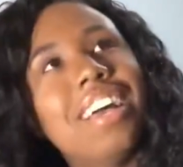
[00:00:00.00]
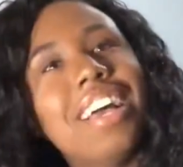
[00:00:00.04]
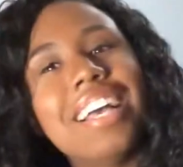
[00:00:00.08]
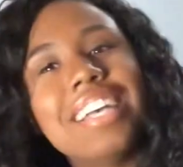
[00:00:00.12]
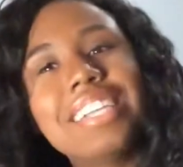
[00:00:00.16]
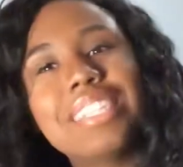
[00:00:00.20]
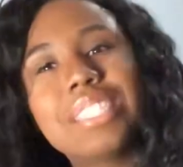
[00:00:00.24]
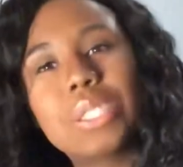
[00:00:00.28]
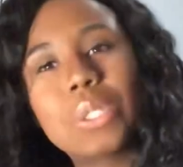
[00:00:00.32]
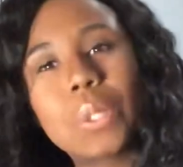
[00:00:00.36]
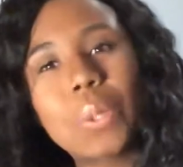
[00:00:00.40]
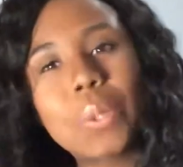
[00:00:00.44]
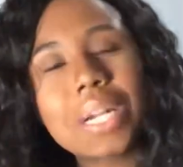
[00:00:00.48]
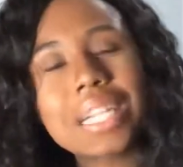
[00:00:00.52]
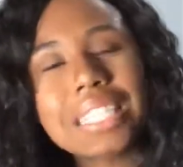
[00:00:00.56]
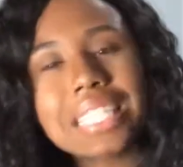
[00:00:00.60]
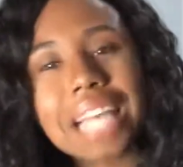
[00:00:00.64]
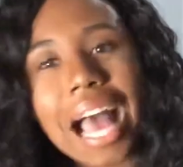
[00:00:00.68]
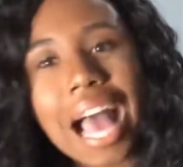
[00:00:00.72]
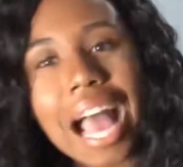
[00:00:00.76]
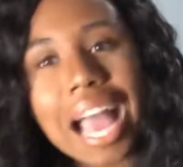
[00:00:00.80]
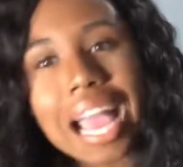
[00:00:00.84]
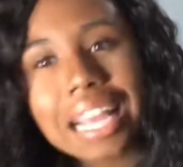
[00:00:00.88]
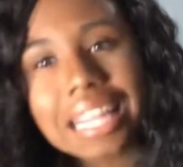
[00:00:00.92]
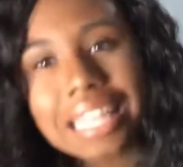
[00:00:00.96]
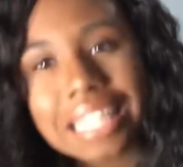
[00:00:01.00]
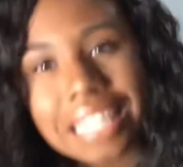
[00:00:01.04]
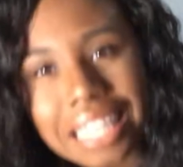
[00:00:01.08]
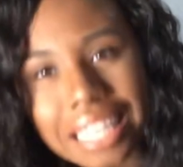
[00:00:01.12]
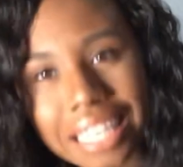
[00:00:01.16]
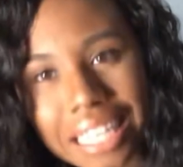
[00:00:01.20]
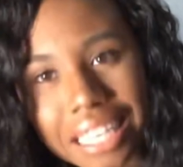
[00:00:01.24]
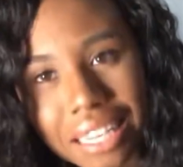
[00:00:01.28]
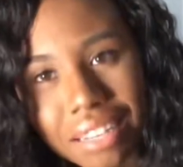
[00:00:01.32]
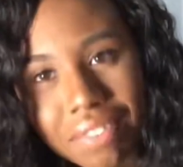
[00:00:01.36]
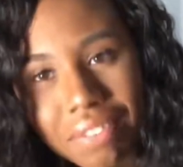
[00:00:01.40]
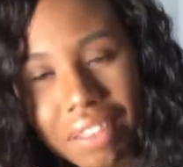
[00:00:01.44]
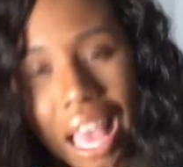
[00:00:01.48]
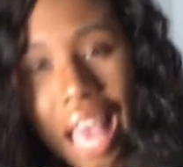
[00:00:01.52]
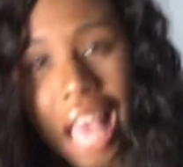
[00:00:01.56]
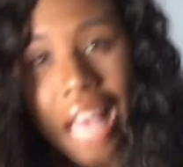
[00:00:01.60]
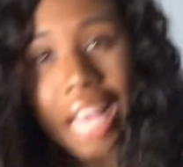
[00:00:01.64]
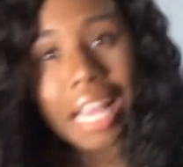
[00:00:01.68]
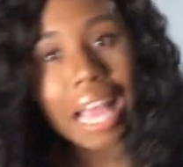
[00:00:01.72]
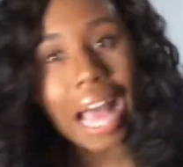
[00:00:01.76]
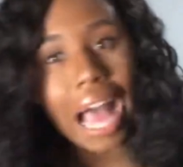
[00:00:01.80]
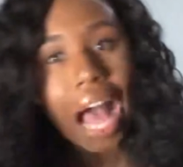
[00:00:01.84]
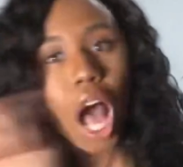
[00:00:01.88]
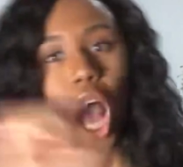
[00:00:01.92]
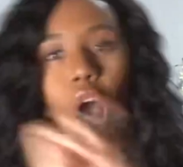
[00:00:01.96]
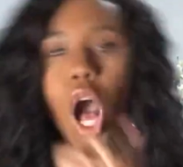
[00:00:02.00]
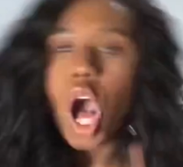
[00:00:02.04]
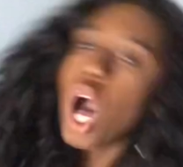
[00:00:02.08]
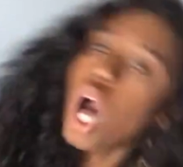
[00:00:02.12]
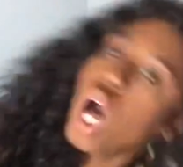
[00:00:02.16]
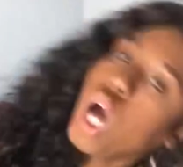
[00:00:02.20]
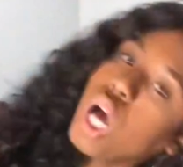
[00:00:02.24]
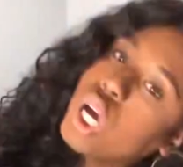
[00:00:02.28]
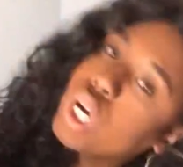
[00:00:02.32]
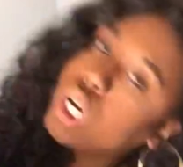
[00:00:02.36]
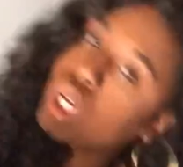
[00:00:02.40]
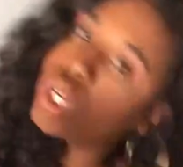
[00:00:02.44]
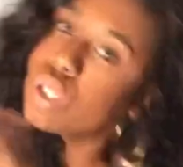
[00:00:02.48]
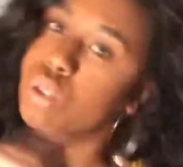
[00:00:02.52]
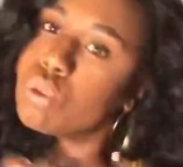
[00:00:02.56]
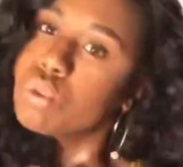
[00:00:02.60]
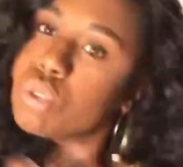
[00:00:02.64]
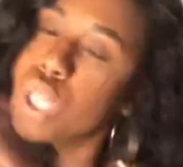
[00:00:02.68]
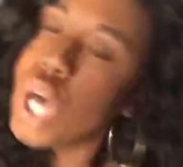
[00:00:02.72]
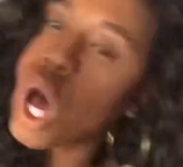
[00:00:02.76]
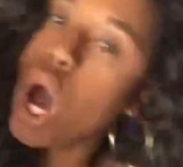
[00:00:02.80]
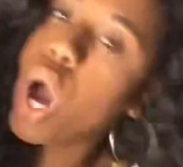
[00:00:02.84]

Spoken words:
as soon as I leave, got hoes